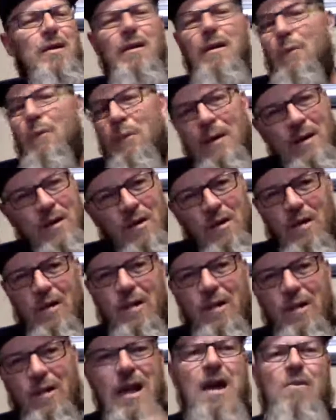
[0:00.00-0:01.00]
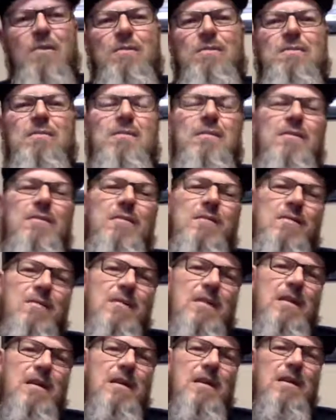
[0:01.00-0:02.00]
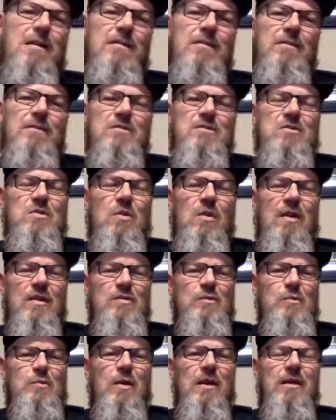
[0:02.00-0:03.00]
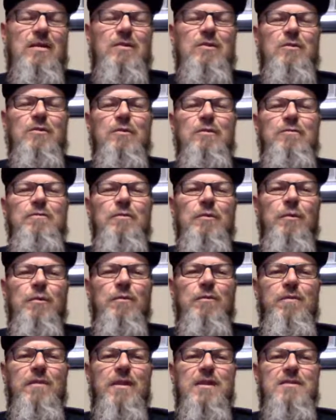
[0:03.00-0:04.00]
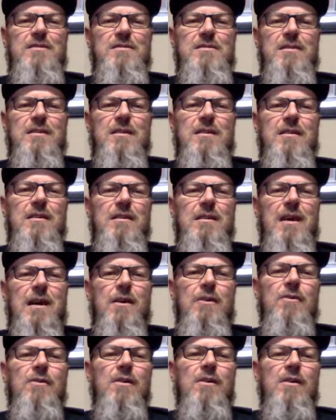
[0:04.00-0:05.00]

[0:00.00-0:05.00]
went all out, and so that's why I do the full face thing now.